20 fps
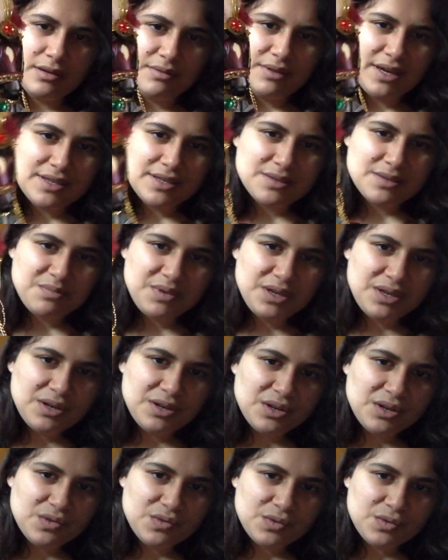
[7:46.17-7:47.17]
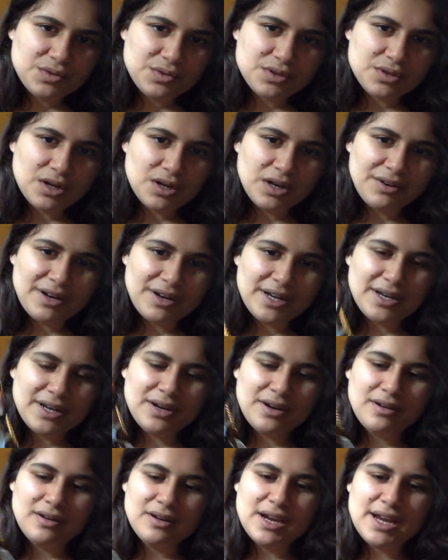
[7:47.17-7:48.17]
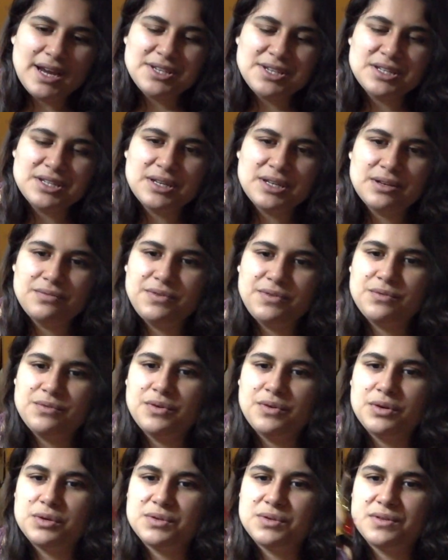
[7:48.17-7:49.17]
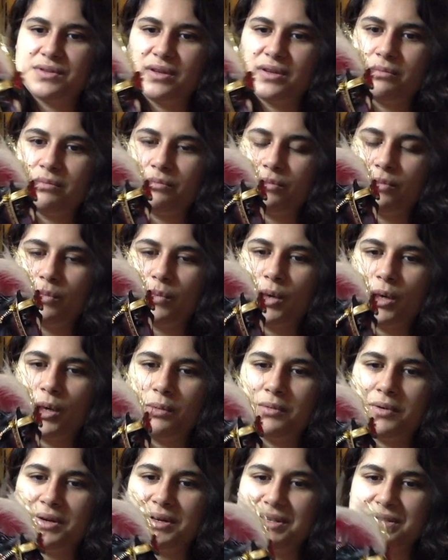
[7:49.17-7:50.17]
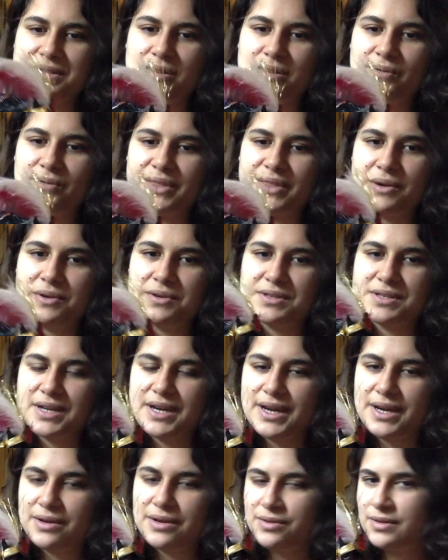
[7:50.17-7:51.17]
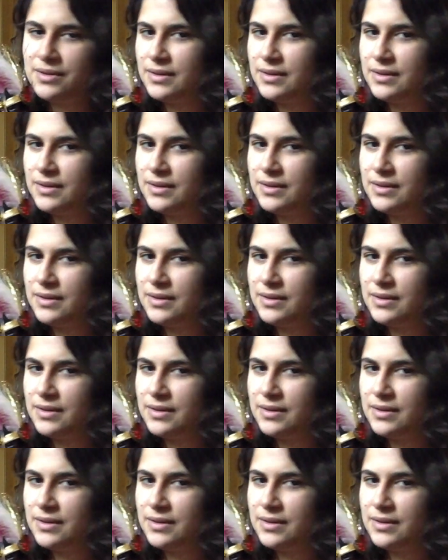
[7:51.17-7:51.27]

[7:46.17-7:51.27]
He has a beautiful star right there. I actually did a few photos with him without his tack,